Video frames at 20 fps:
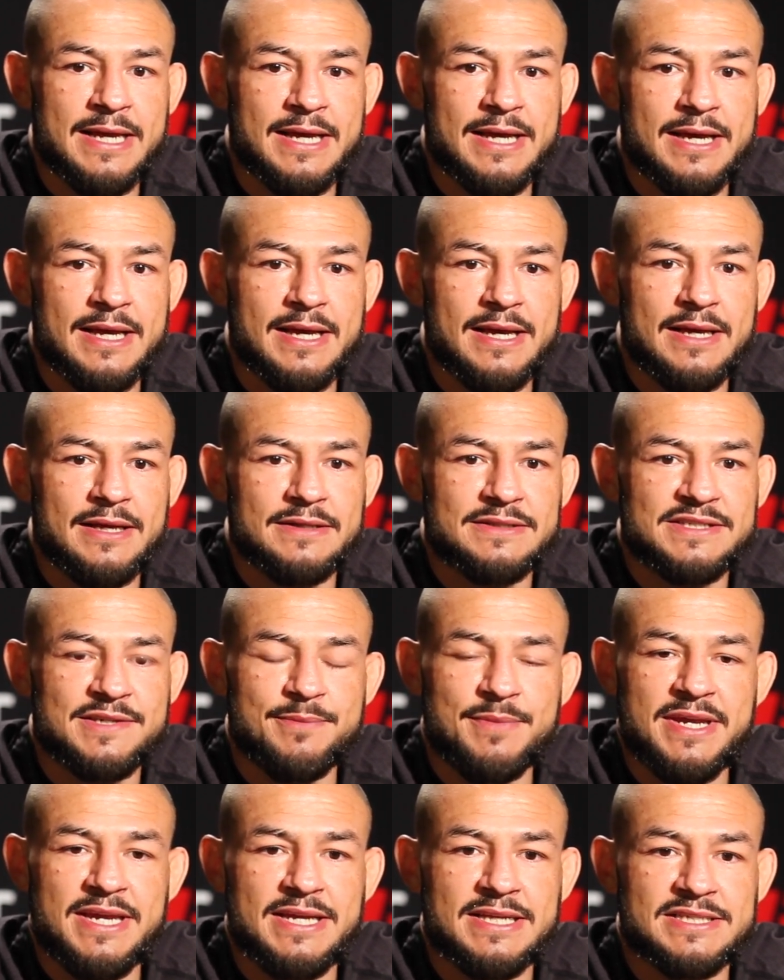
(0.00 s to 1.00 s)
uh, to
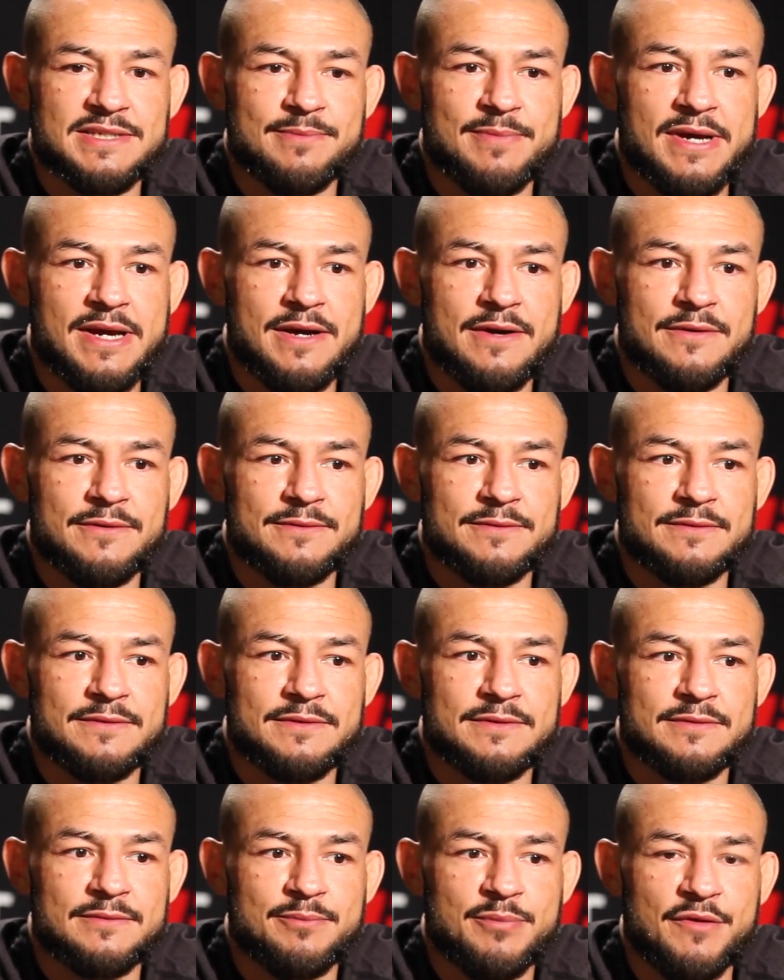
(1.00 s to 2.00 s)
me it's about
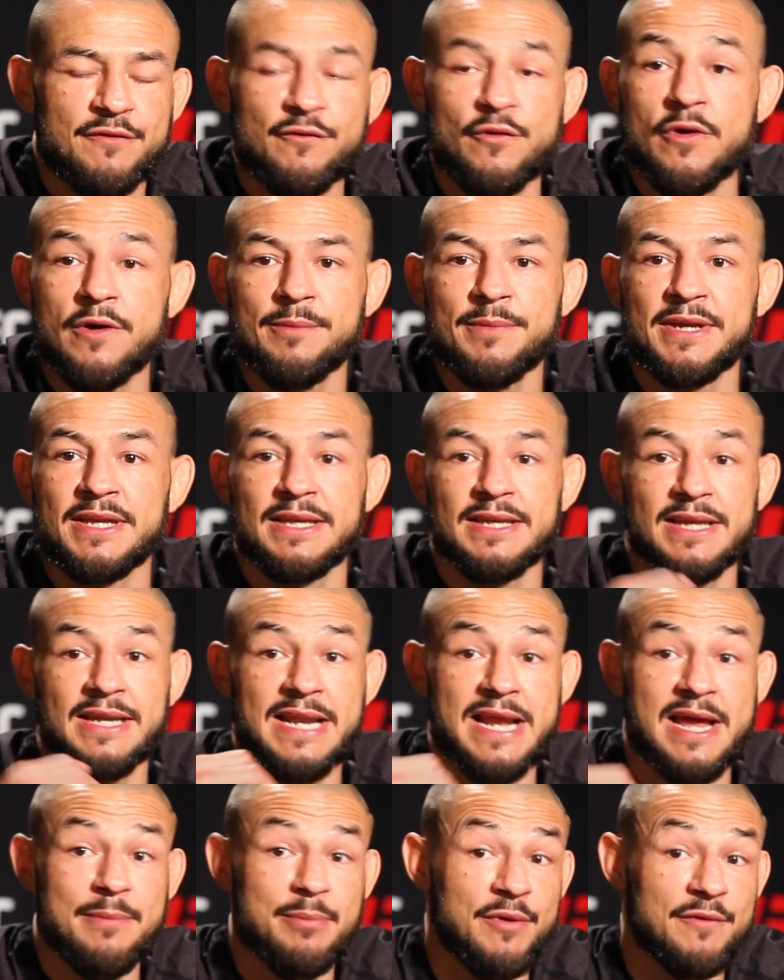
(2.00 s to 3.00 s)
performing.
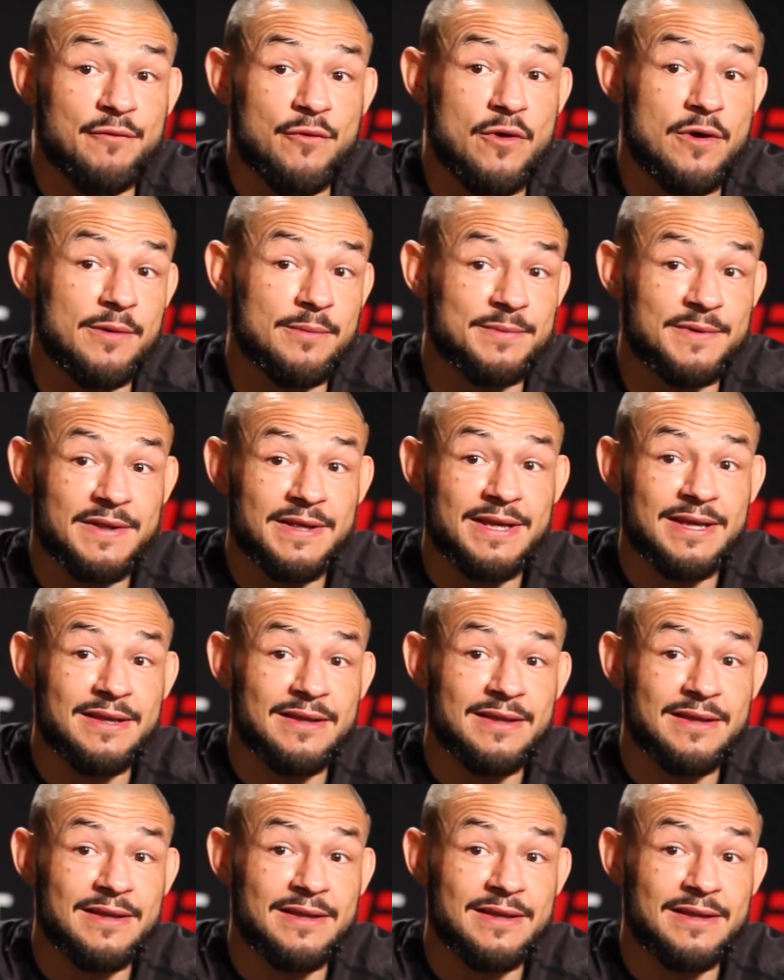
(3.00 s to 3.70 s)
And I performed.